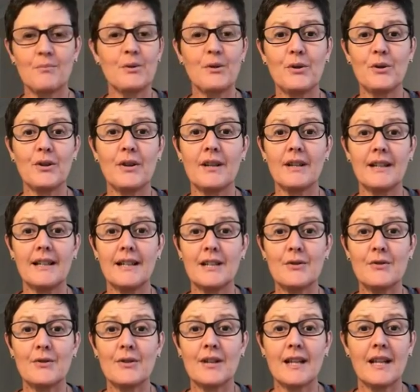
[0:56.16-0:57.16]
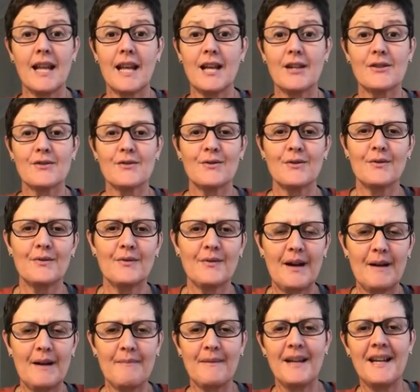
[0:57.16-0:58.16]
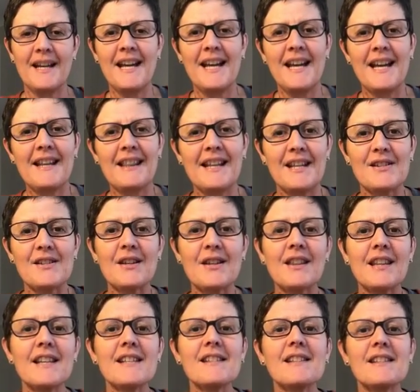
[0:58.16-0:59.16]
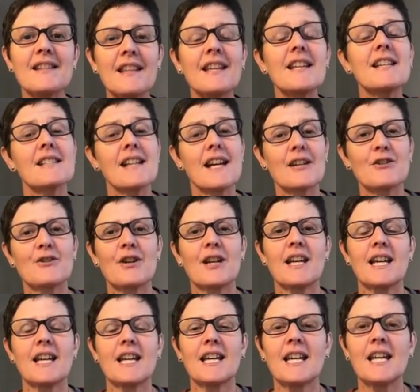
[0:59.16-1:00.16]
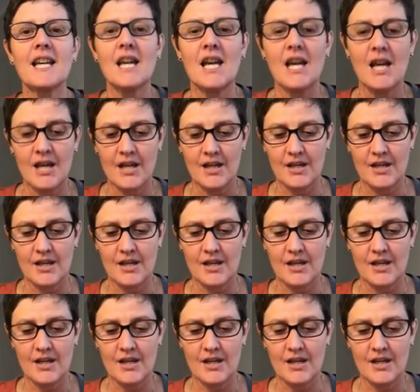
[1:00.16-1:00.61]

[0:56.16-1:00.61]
computer literate and that sort of thing. So things are tricky.